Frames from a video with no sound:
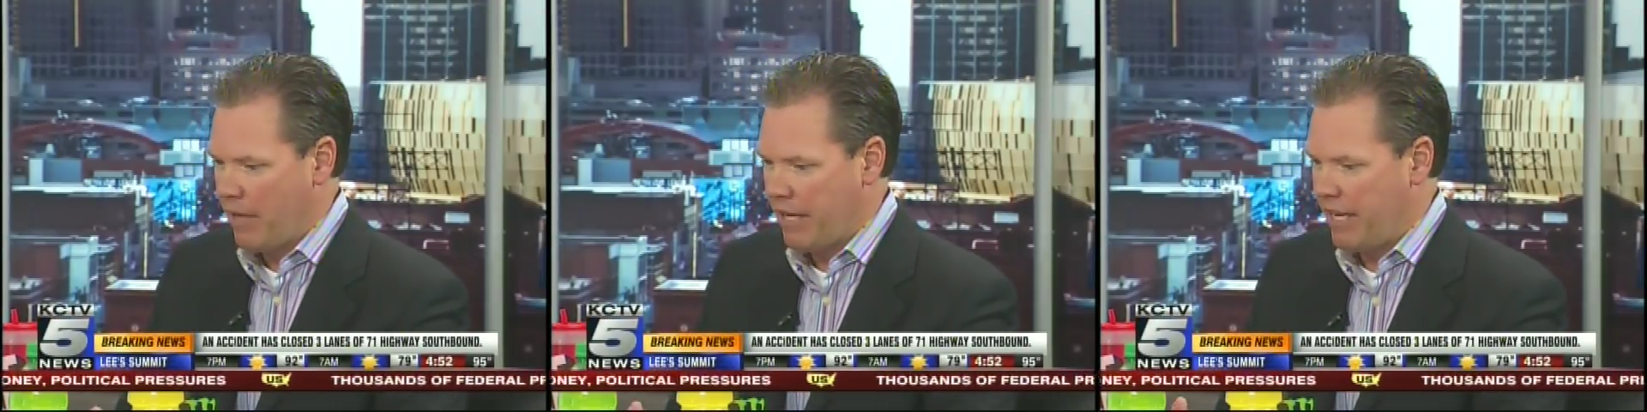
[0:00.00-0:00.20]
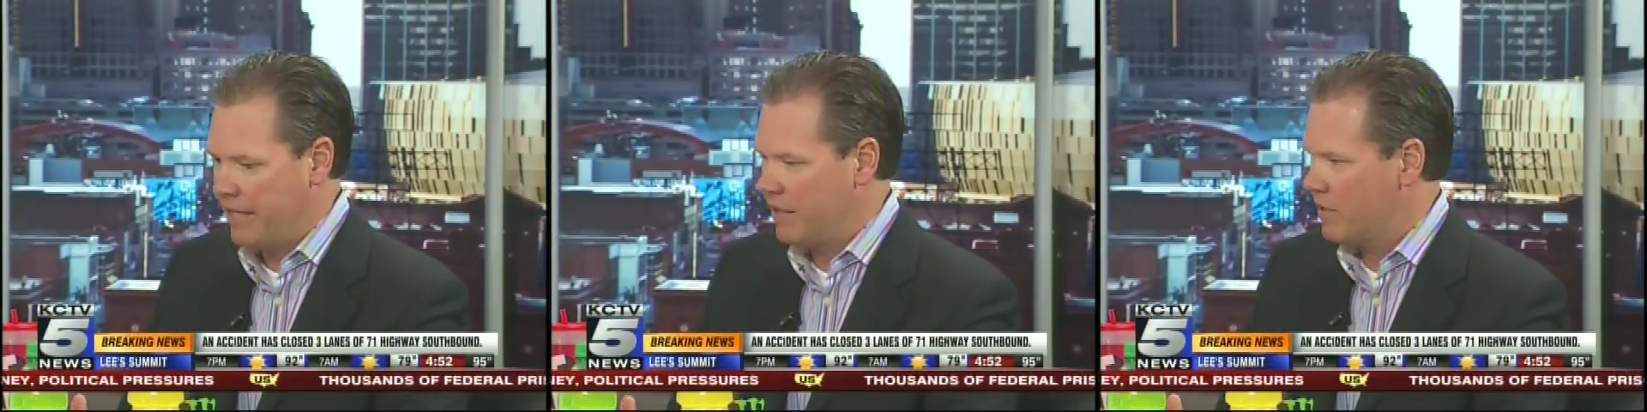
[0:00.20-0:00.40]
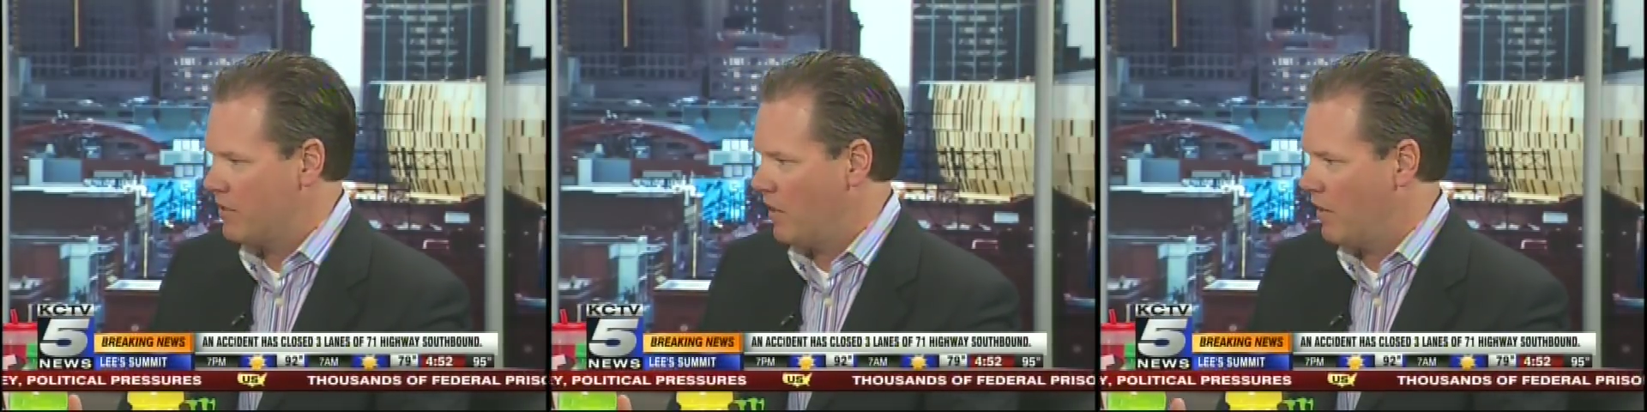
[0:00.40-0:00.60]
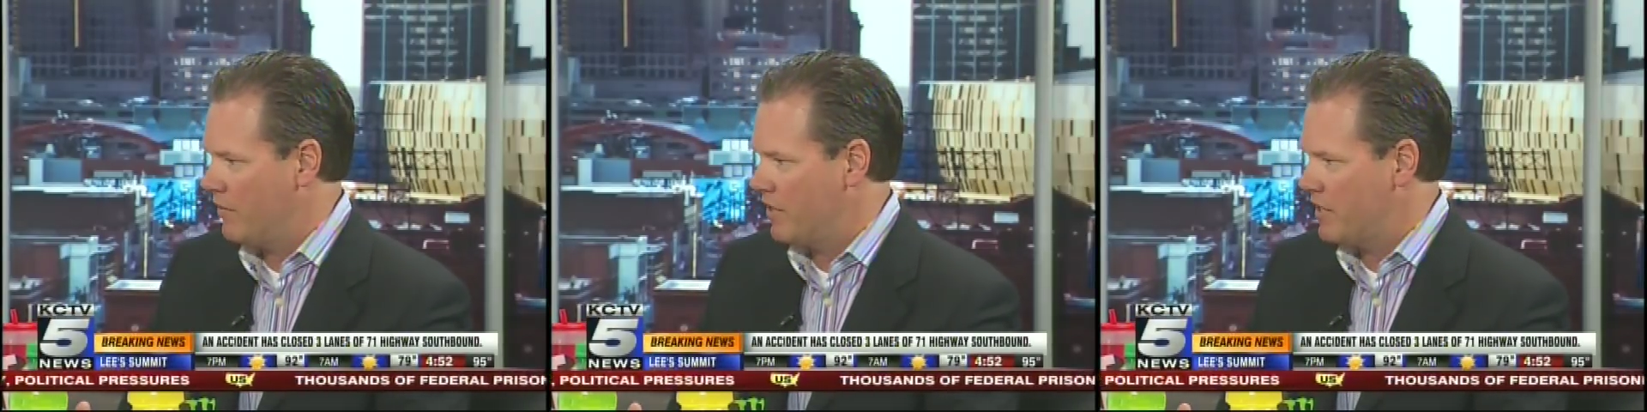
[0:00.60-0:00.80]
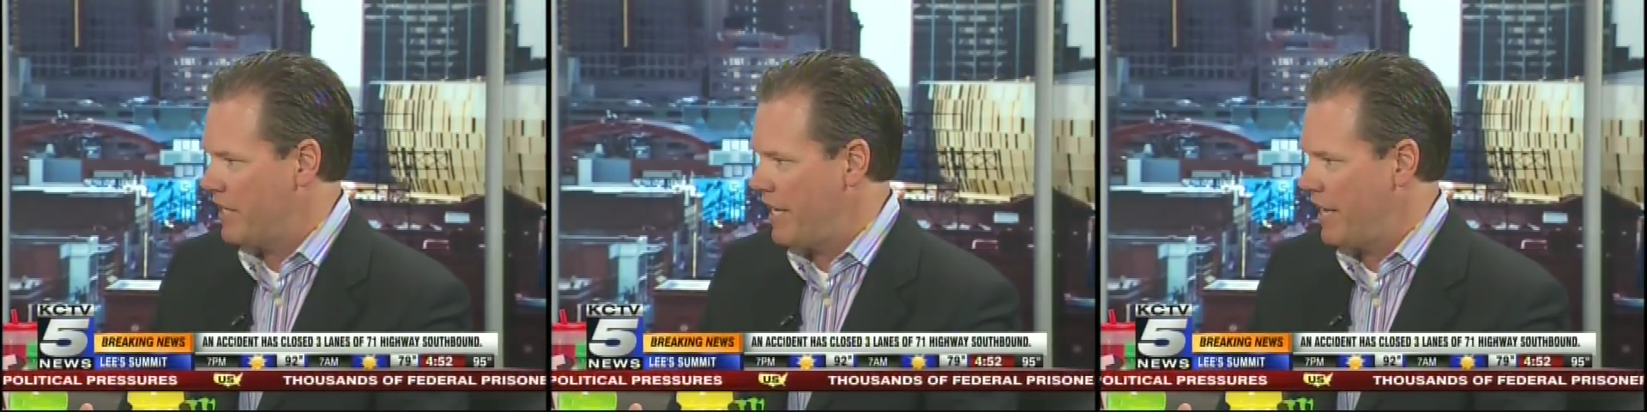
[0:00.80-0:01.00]
can dissolve
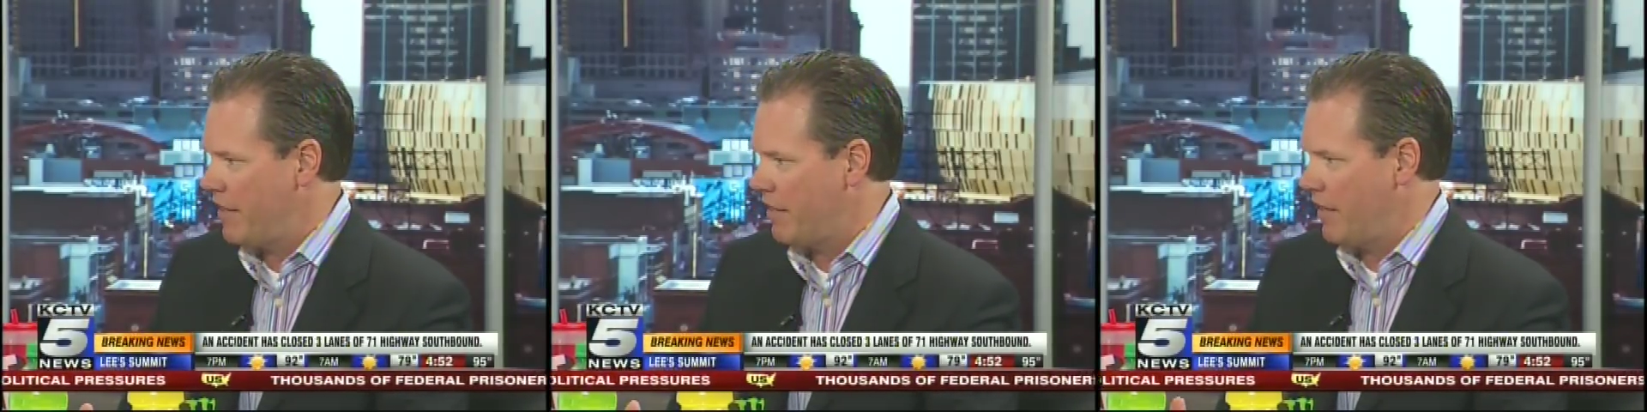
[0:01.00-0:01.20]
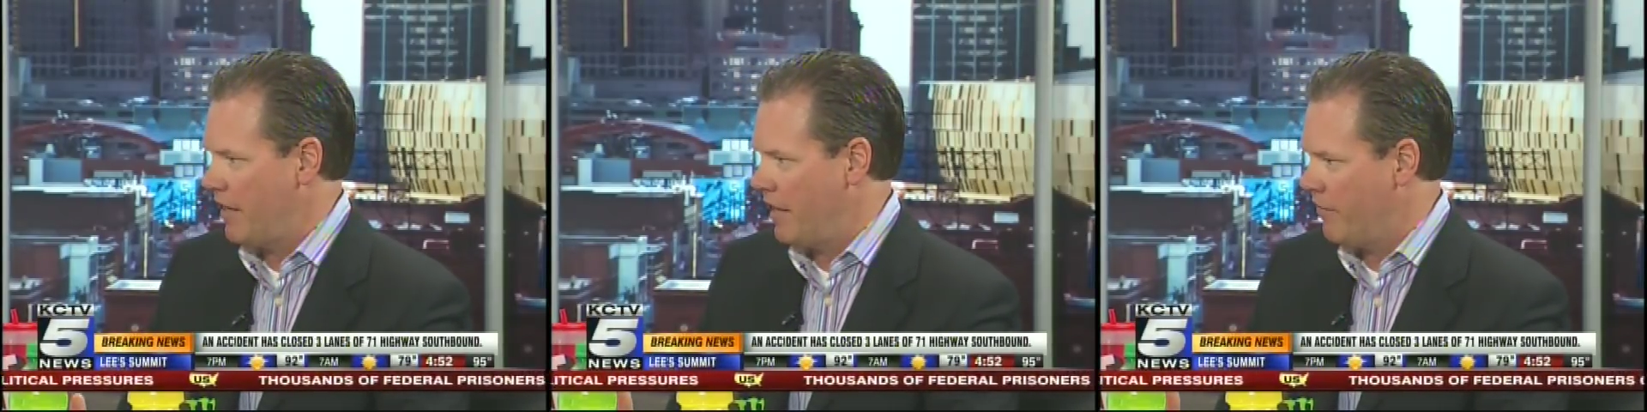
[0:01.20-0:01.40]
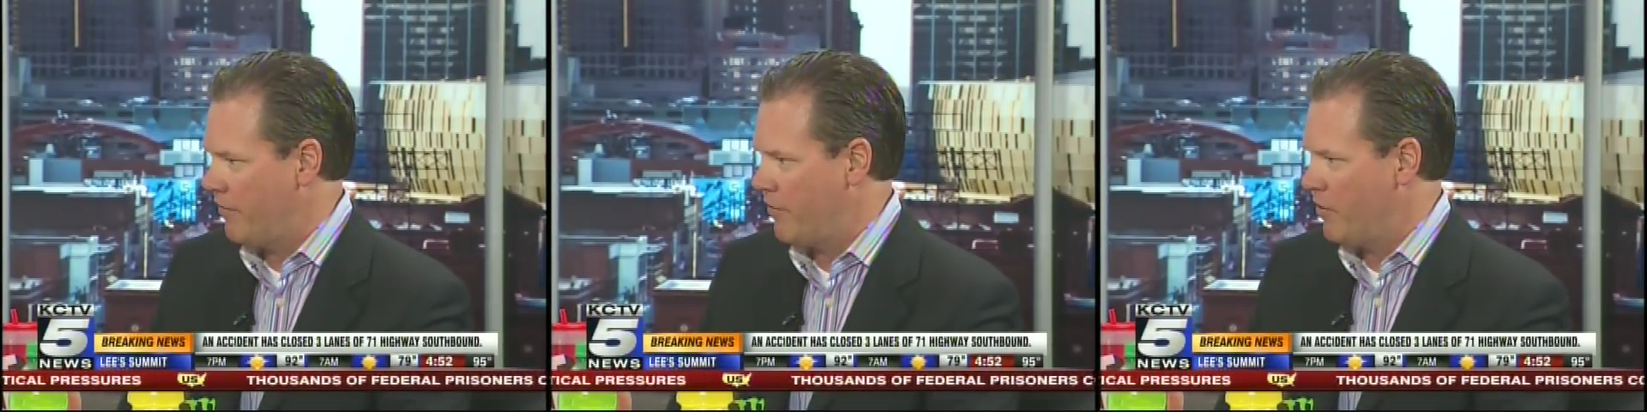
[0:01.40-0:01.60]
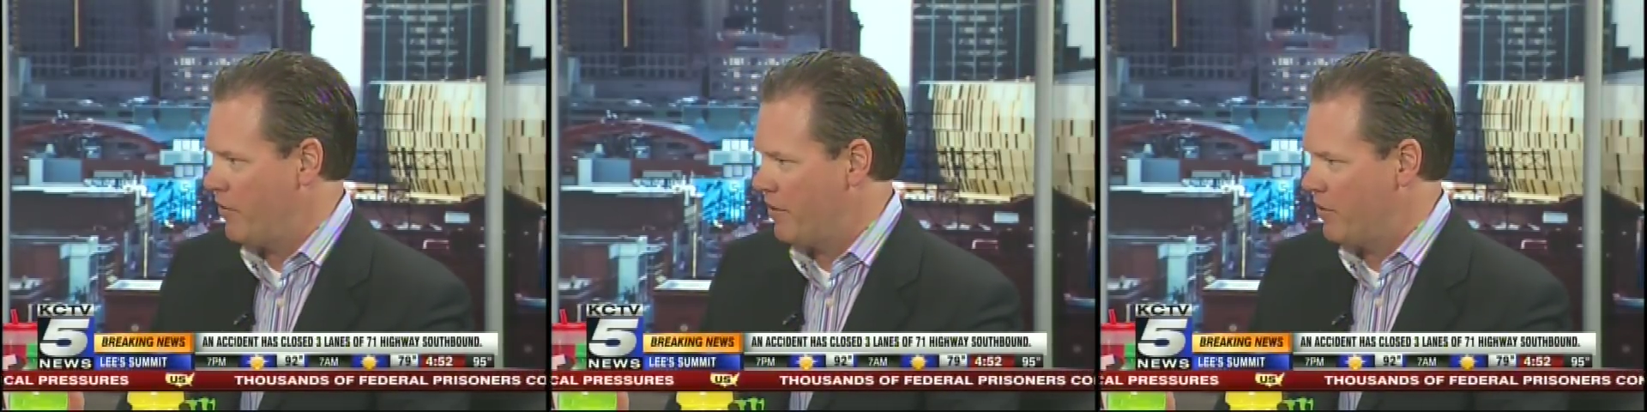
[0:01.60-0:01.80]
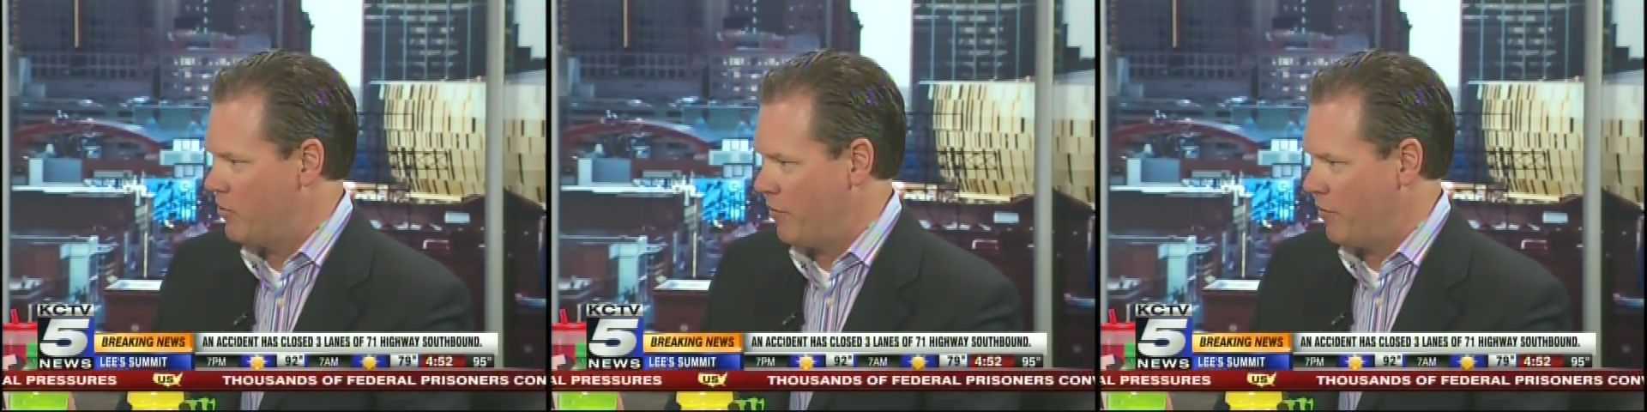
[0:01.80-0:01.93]
the teeth if you